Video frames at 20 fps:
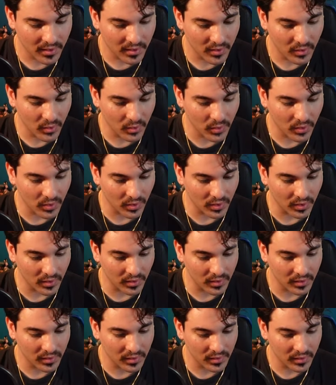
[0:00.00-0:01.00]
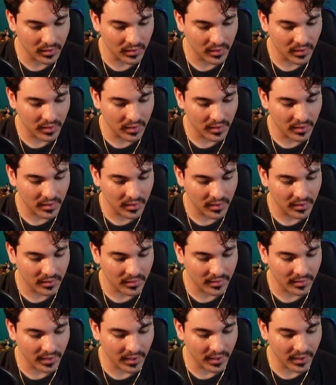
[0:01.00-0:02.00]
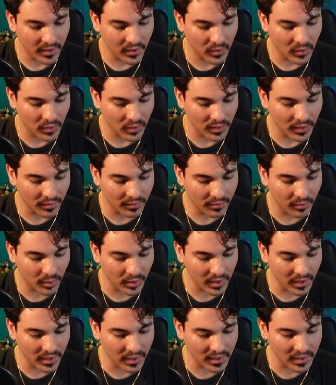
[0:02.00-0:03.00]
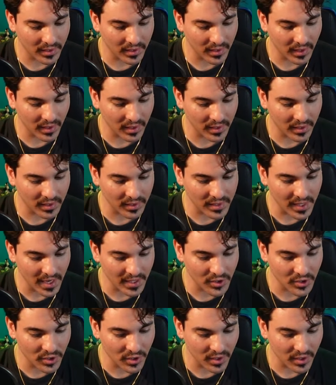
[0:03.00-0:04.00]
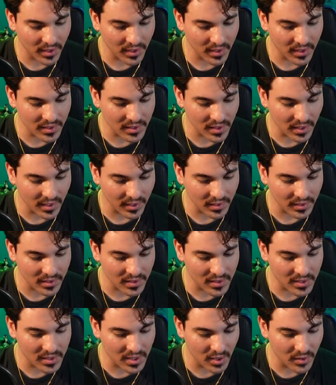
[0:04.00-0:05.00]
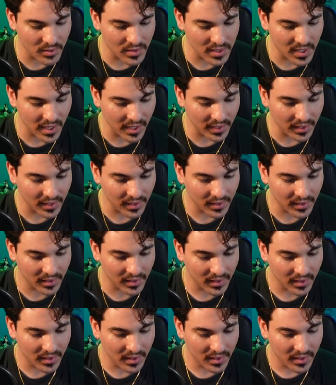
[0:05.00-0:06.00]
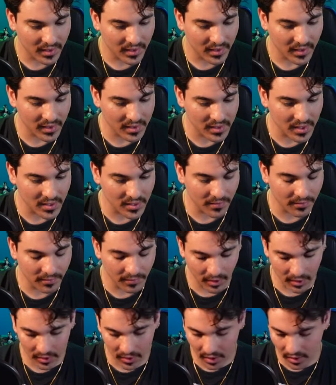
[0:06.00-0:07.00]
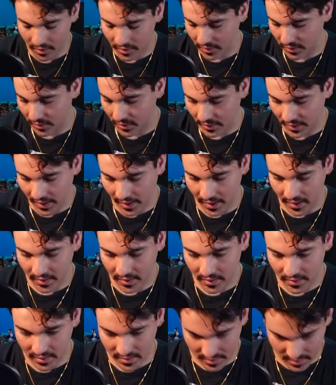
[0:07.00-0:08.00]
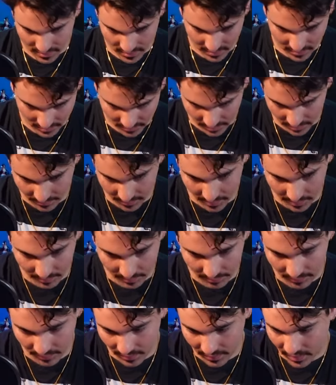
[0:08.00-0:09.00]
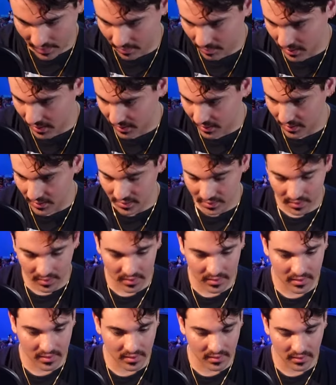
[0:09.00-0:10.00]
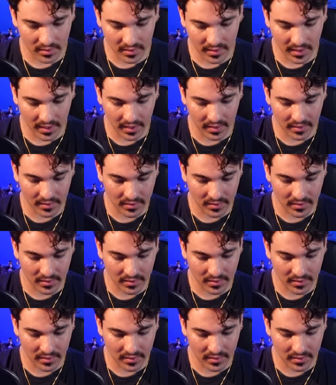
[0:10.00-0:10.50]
Cool. Very cool. The foiling, the, the texture is like so sick. It's such a fun card to look at. I love how fun they make these cards to look at.